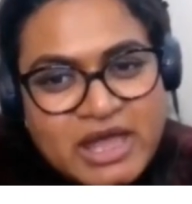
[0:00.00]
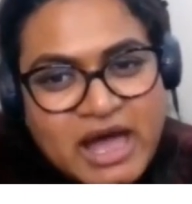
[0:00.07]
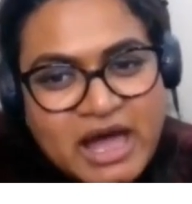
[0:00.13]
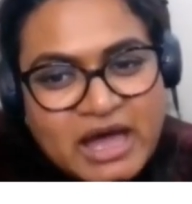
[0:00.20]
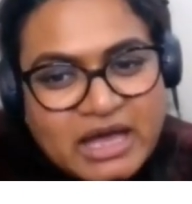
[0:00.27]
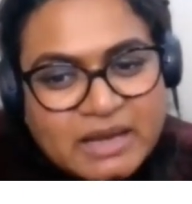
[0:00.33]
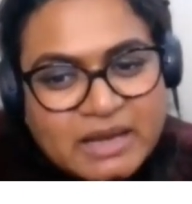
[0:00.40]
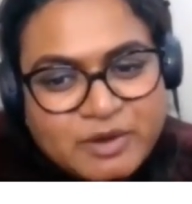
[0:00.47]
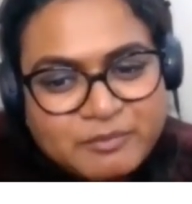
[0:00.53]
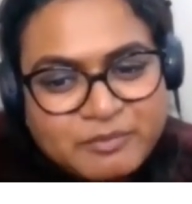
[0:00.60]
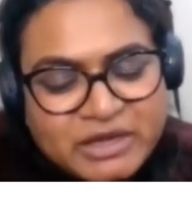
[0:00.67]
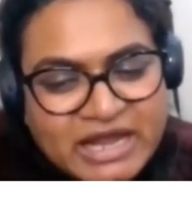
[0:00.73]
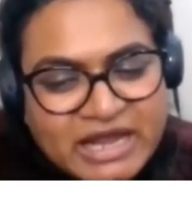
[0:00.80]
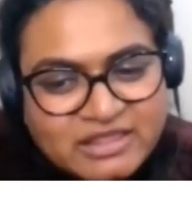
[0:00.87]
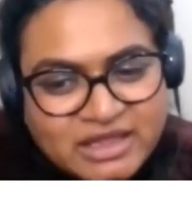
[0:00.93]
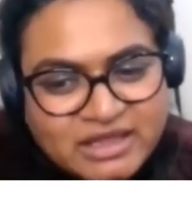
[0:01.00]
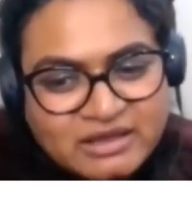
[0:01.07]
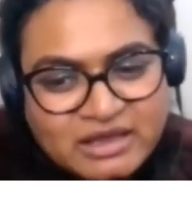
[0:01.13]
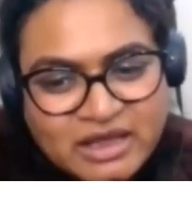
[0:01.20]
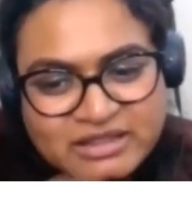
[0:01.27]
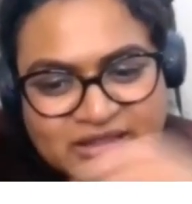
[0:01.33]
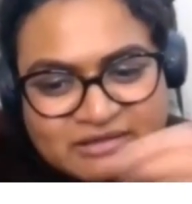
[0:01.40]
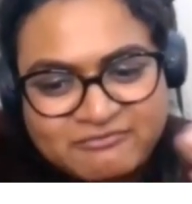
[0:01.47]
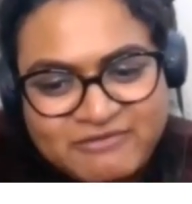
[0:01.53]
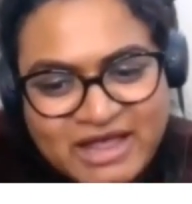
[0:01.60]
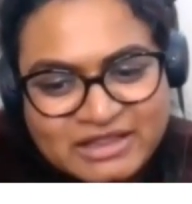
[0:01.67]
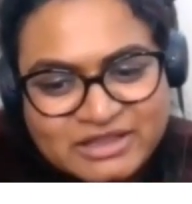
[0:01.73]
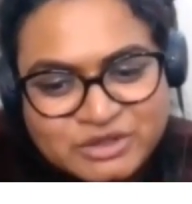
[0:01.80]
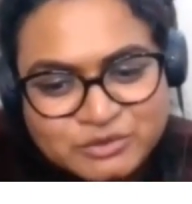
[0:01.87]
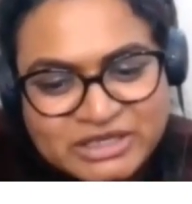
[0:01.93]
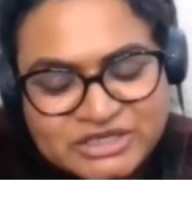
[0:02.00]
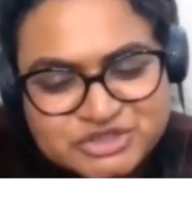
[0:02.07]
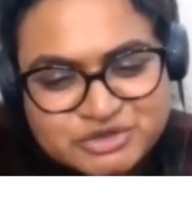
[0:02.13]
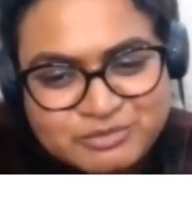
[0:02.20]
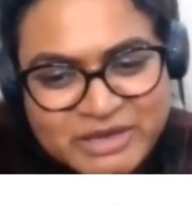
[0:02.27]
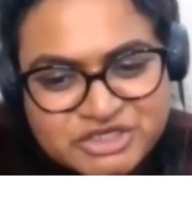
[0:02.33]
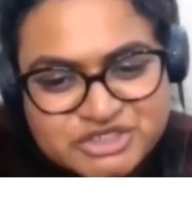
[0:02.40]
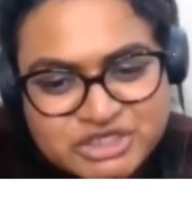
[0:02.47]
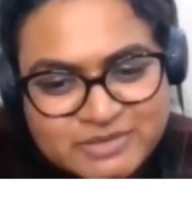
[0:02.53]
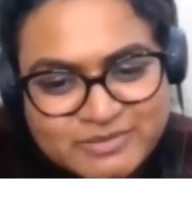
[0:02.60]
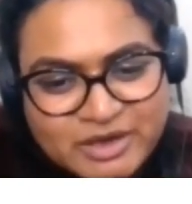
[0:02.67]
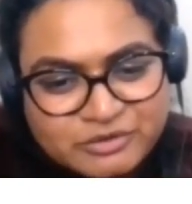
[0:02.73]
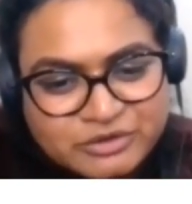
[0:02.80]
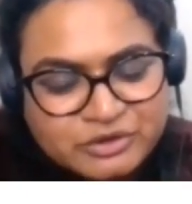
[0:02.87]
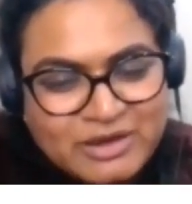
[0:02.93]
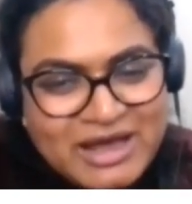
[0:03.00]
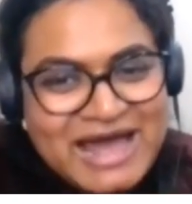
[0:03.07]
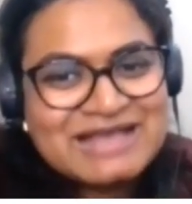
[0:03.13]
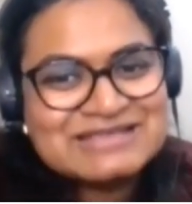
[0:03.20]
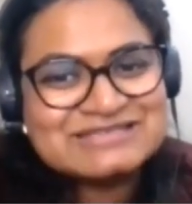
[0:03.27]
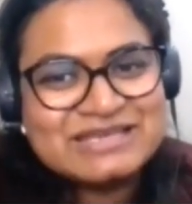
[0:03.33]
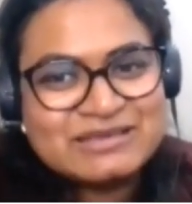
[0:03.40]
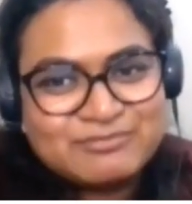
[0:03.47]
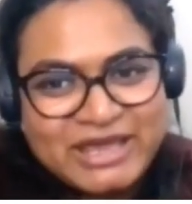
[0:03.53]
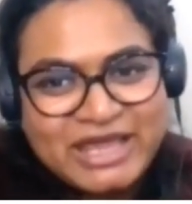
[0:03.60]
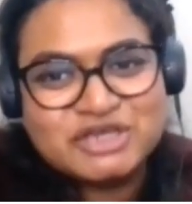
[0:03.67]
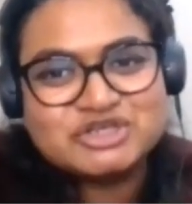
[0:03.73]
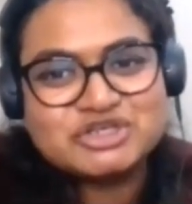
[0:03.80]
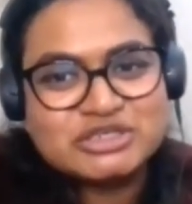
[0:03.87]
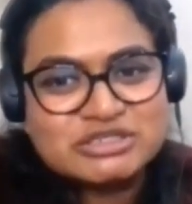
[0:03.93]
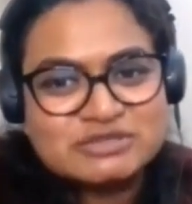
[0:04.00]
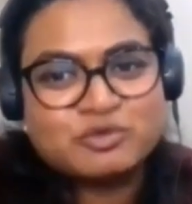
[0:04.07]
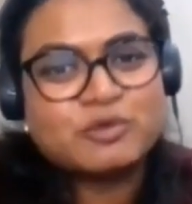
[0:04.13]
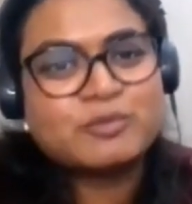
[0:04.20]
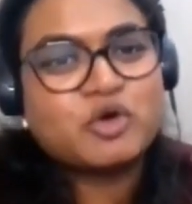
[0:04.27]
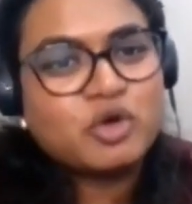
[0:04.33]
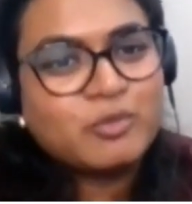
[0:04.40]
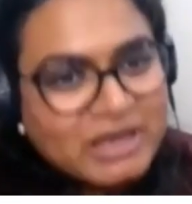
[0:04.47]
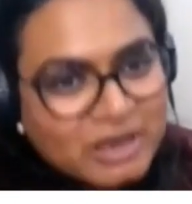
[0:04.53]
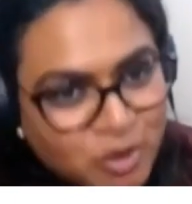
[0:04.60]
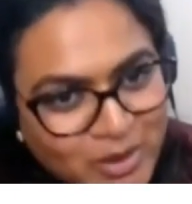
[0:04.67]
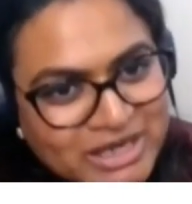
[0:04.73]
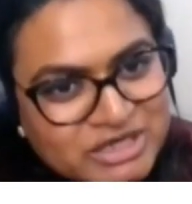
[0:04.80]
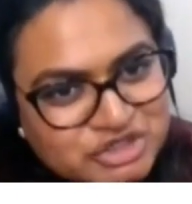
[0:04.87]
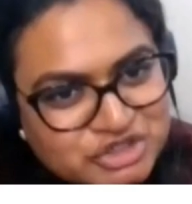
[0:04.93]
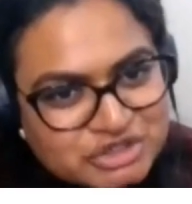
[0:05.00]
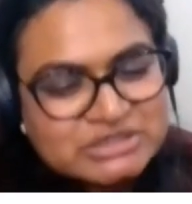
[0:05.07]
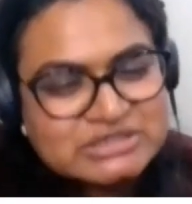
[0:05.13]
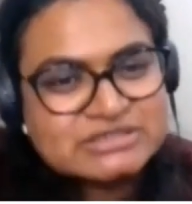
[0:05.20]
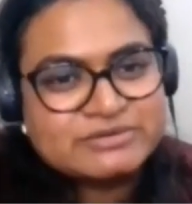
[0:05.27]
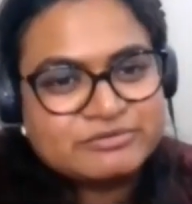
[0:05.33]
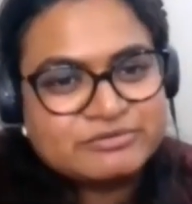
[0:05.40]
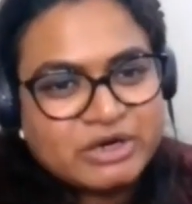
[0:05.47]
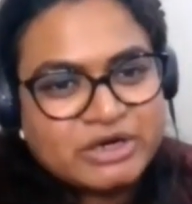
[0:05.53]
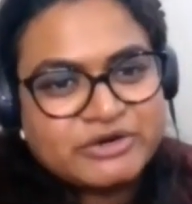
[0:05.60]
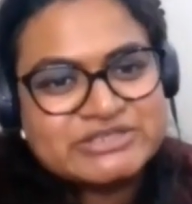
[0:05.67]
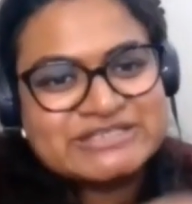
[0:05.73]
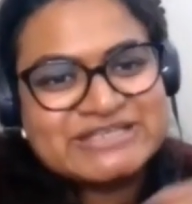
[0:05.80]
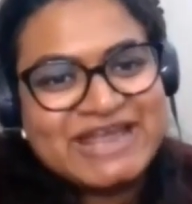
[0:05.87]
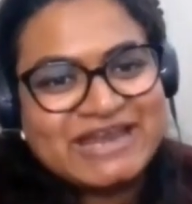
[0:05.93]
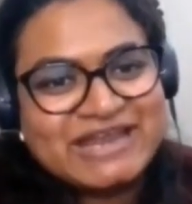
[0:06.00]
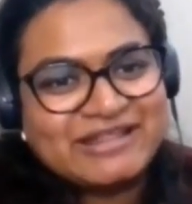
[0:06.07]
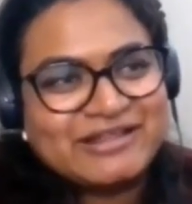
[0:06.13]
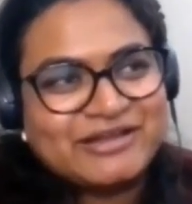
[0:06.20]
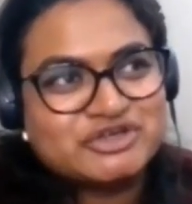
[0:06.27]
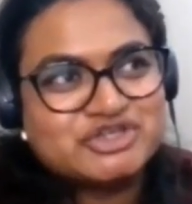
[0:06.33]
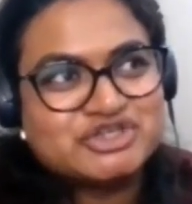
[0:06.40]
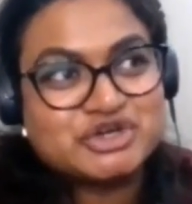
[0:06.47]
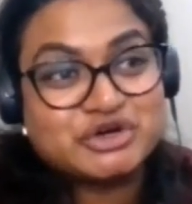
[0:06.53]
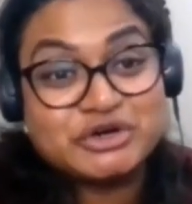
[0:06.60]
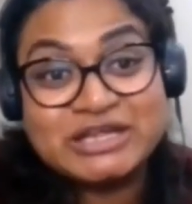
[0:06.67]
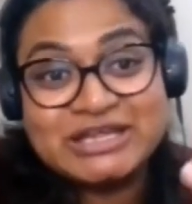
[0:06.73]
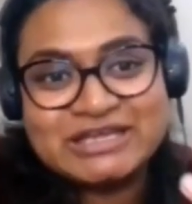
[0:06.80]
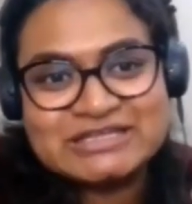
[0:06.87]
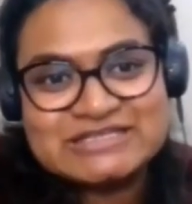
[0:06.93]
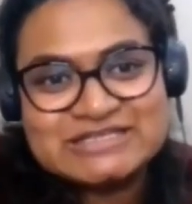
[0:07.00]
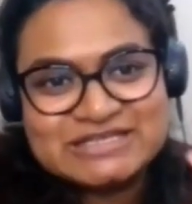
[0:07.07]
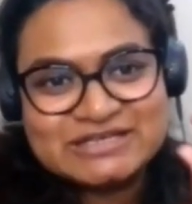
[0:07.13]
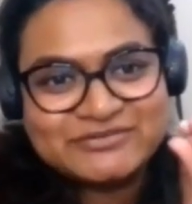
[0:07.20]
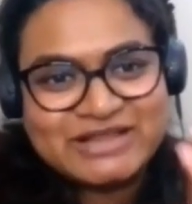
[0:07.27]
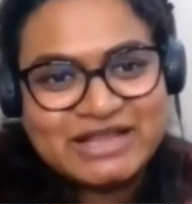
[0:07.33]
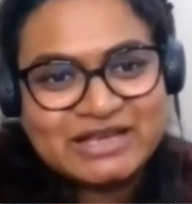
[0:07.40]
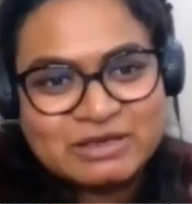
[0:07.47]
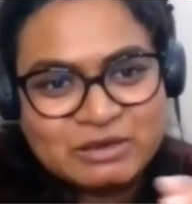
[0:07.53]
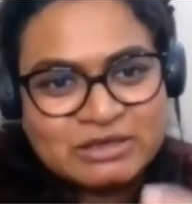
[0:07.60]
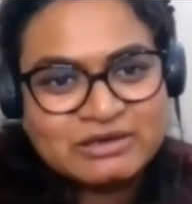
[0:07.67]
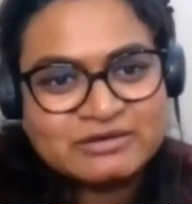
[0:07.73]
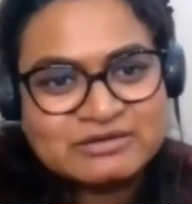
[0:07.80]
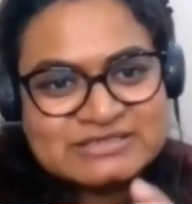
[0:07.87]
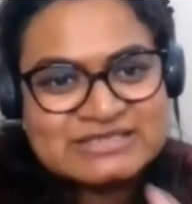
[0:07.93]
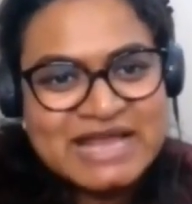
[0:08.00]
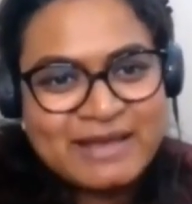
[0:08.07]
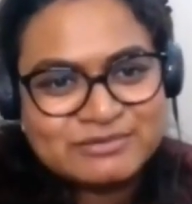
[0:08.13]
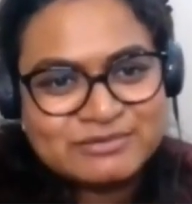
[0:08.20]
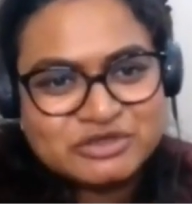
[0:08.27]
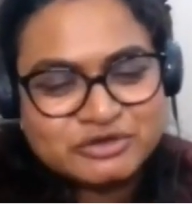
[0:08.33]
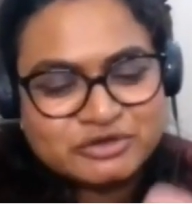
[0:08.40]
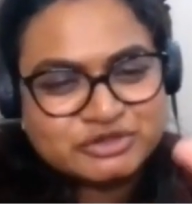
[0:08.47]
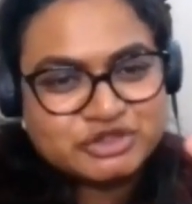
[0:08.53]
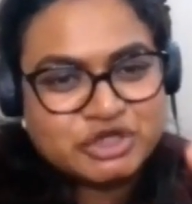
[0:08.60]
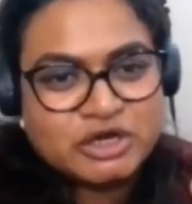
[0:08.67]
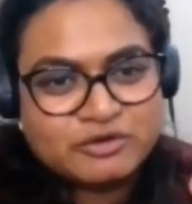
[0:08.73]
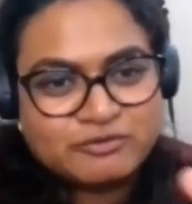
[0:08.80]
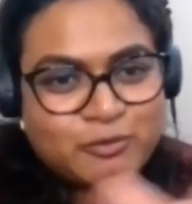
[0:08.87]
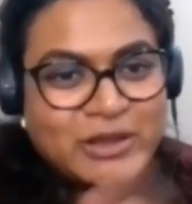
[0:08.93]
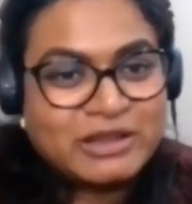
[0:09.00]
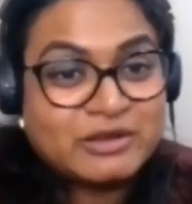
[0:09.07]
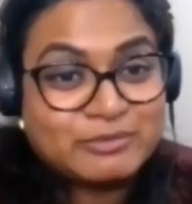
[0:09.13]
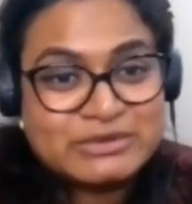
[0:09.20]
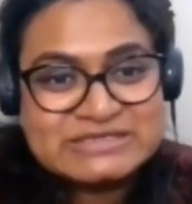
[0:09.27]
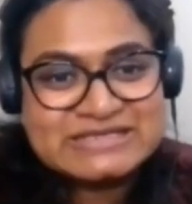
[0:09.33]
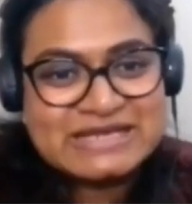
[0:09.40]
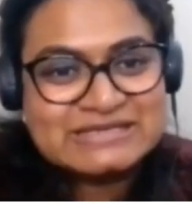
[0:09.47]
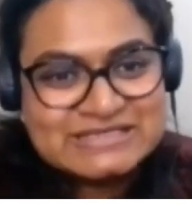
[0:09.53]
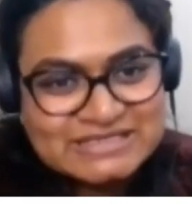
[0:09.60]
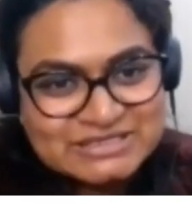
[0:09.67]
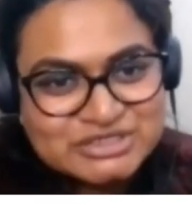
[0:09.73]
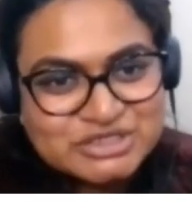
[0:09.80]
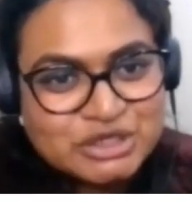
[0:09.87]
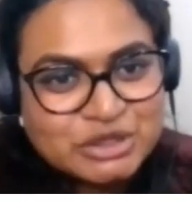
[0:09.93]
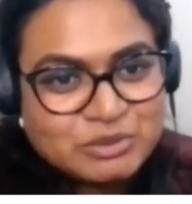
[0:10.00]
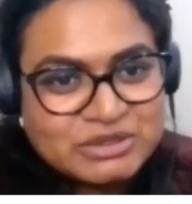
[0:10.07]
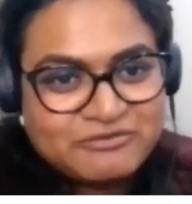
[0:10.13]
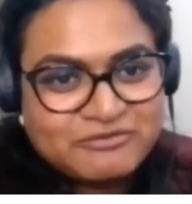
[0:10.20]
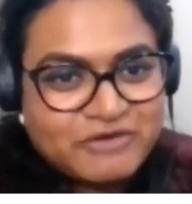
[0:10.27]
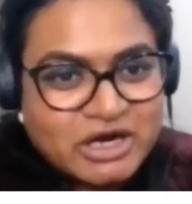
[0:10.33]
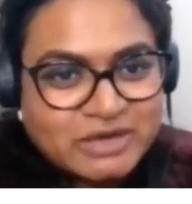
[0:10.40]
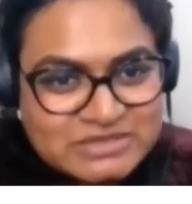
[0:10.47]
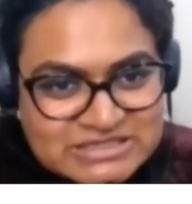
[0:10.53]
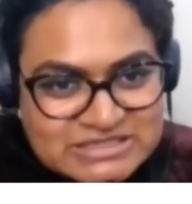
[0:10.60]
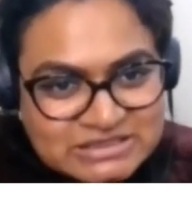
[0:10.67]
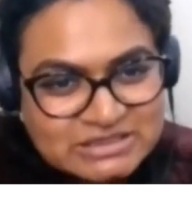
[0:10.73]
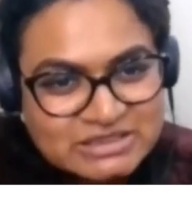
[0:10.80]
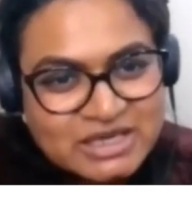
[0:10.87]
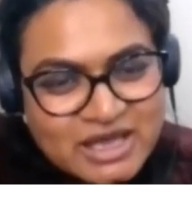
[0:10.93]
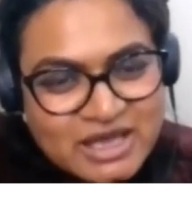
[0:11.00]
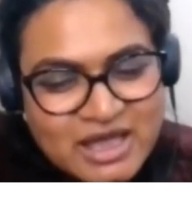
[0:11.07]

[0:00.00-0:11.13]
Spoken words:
But I think the value that you mentioned about, asking patients more probing questions, understanding their journey instead of that little snapshot of when they're presenting to you in the pharmacy.